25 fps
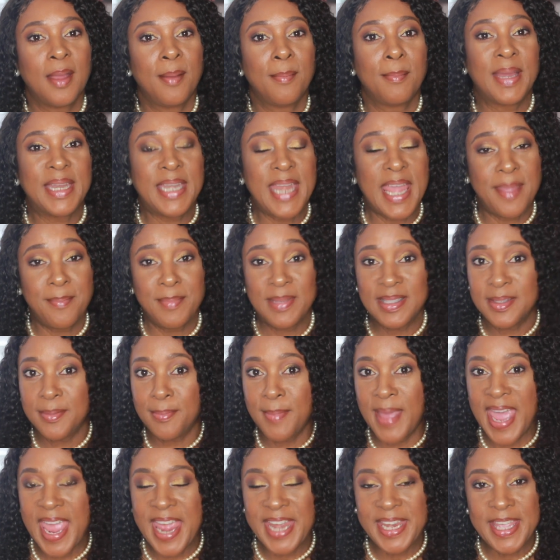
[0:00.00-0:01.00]
My name is
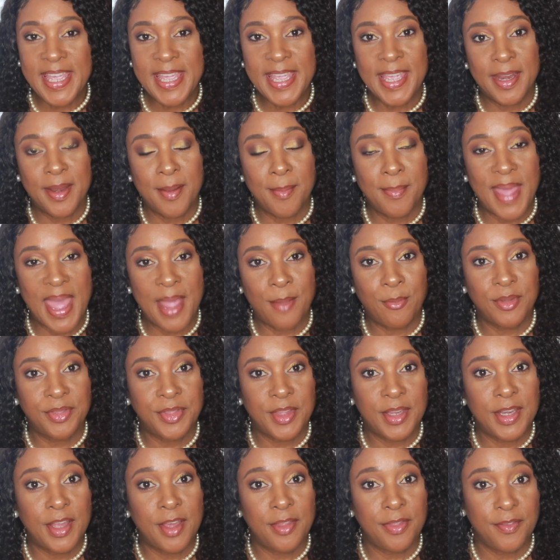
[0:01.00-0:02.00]
Maddie and I'm back with
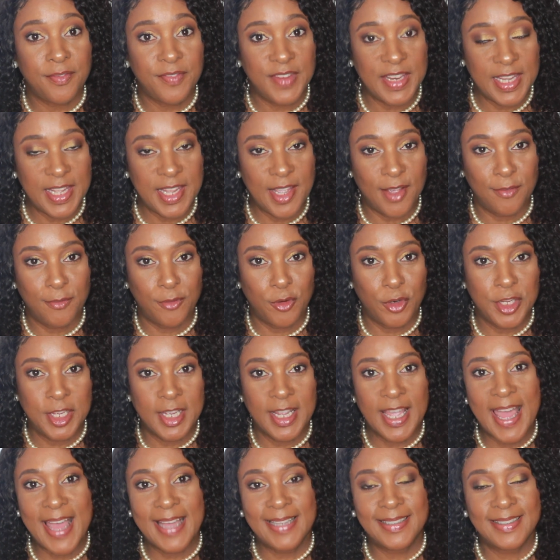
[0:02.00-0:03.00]
another video for you
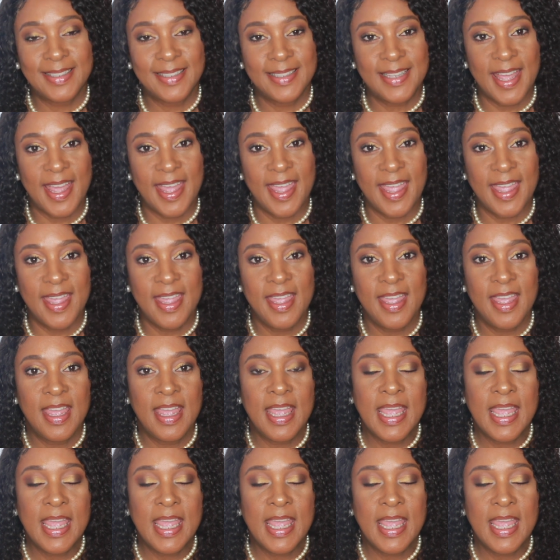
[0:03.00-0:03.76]
guys today.